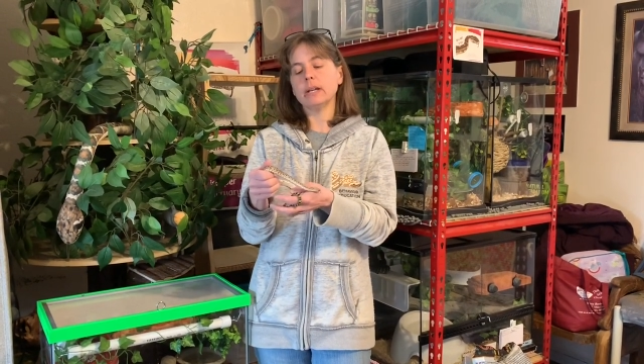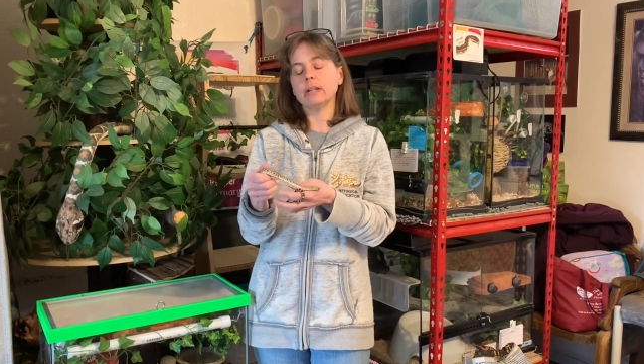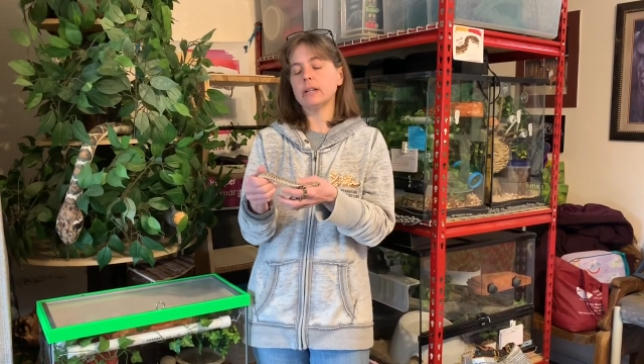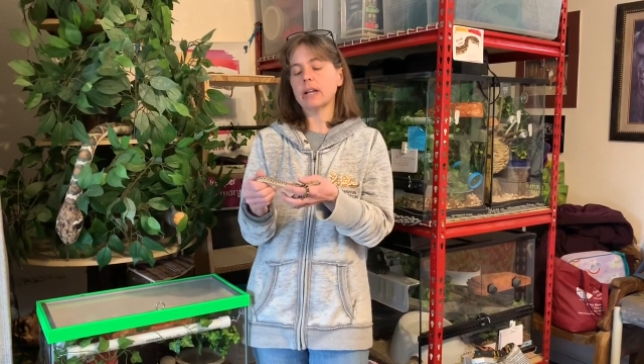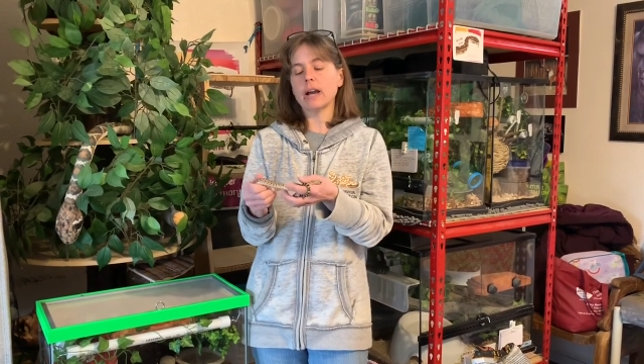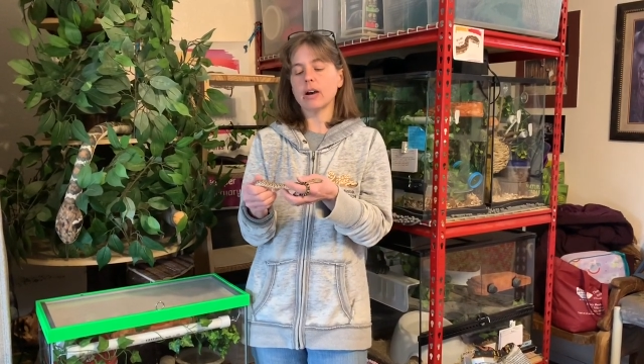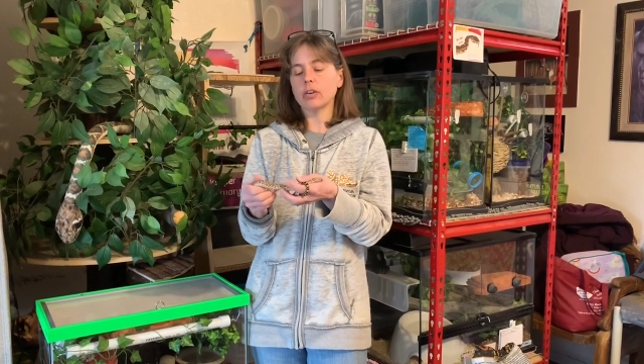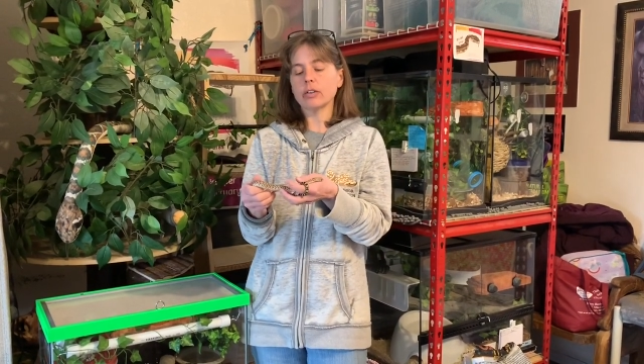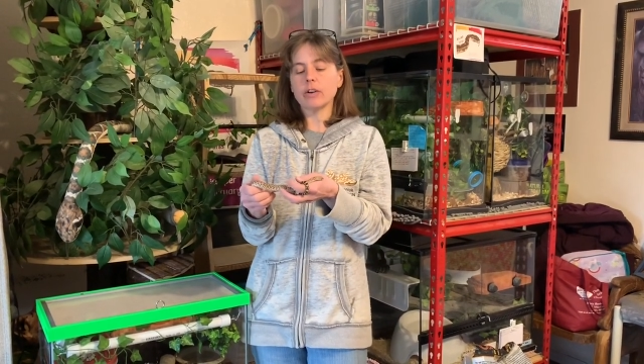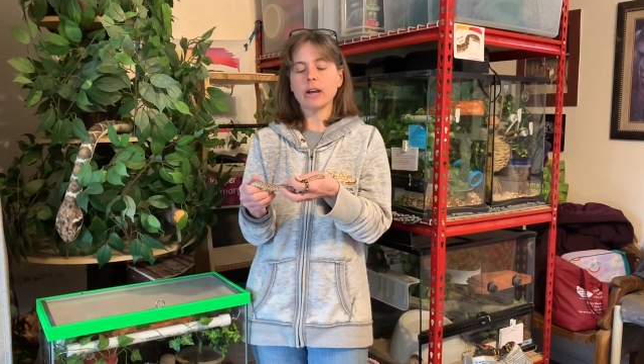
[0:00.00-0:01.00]
in and out
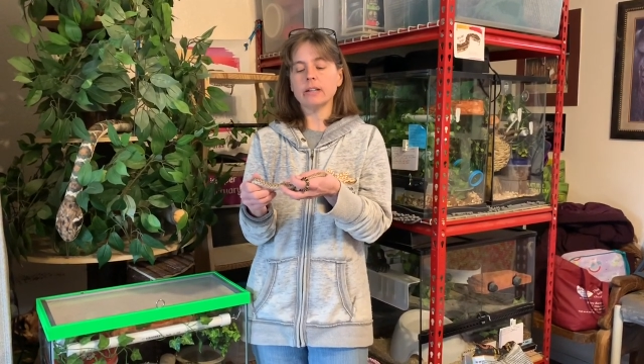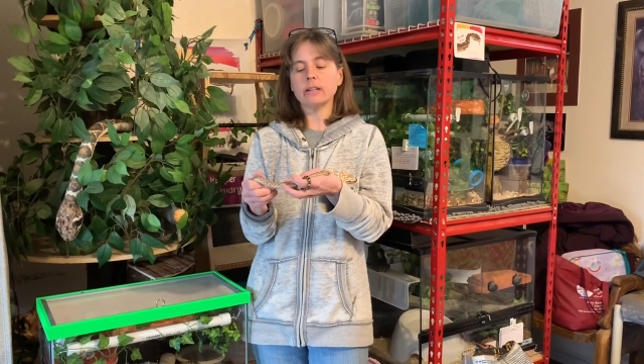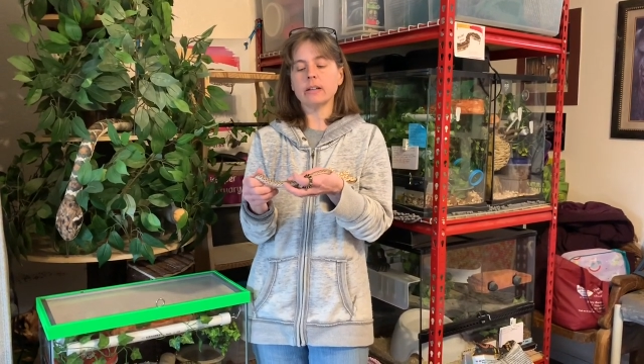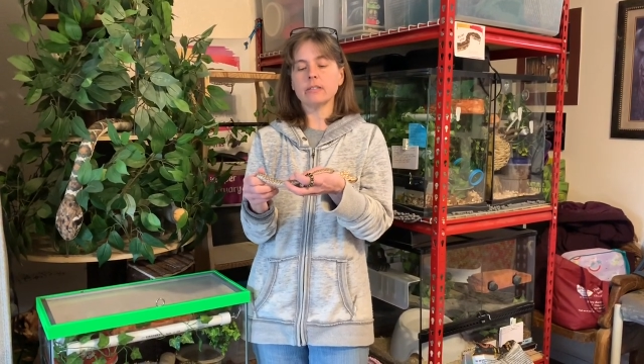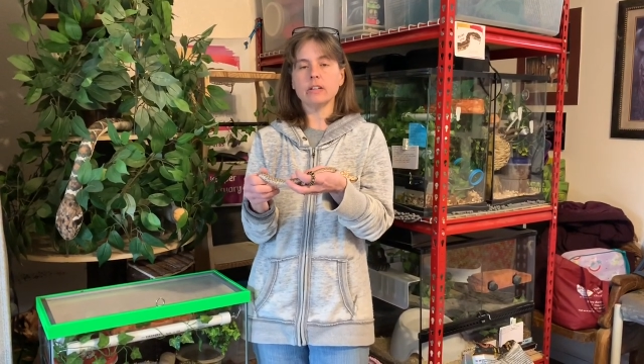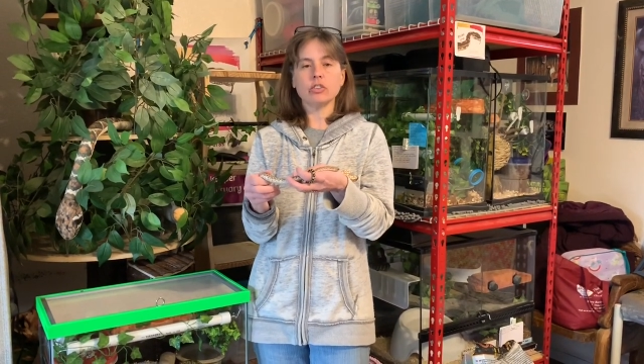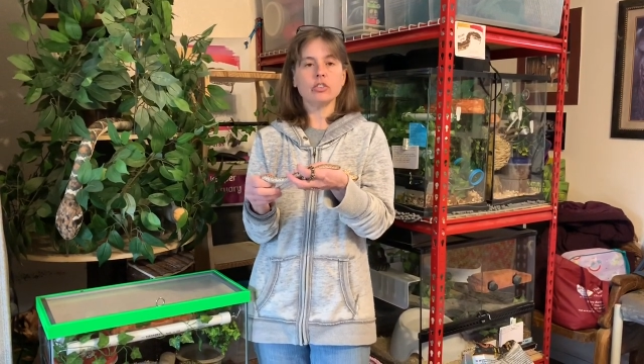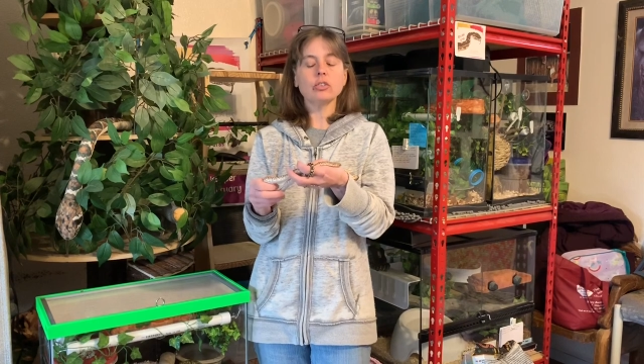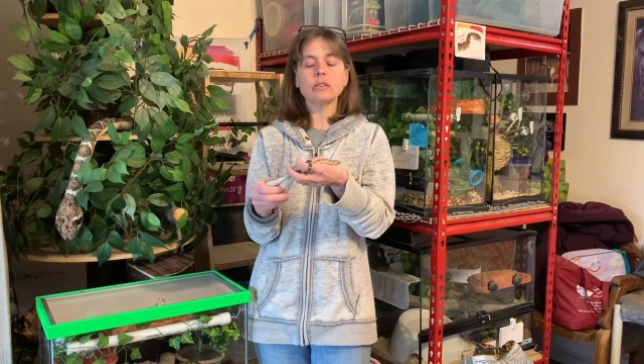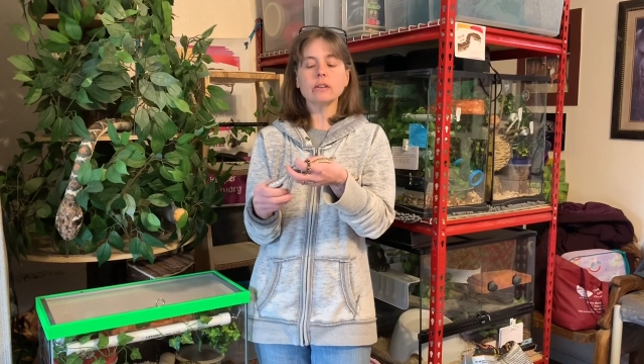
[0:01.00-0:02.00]
of hiding as he
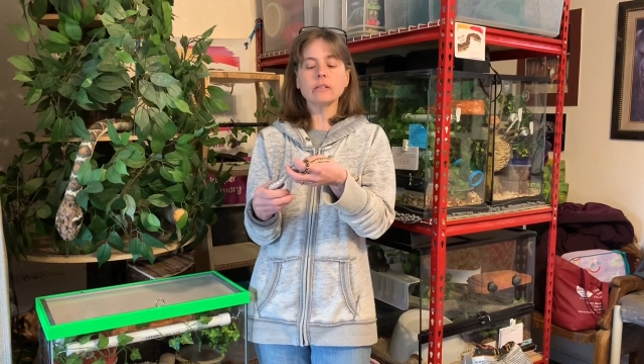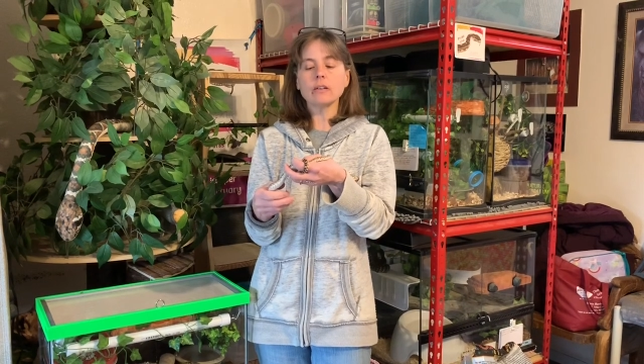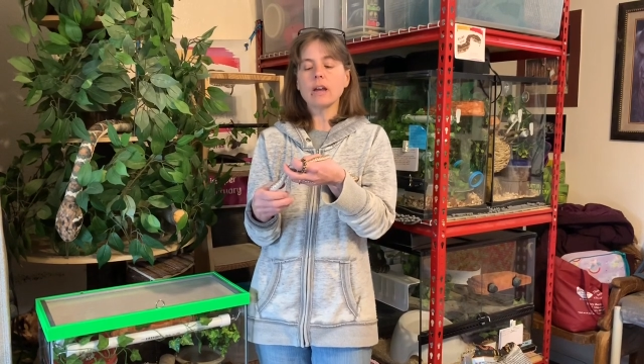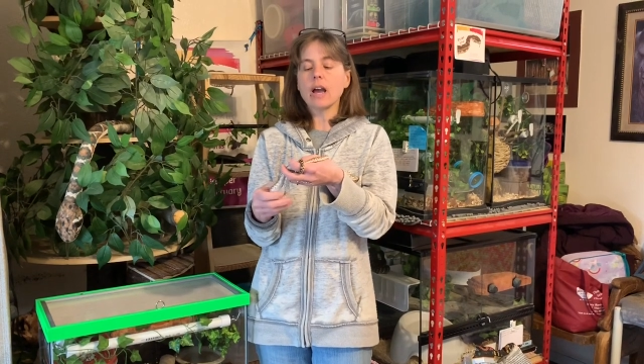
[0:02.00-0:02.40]
chooses.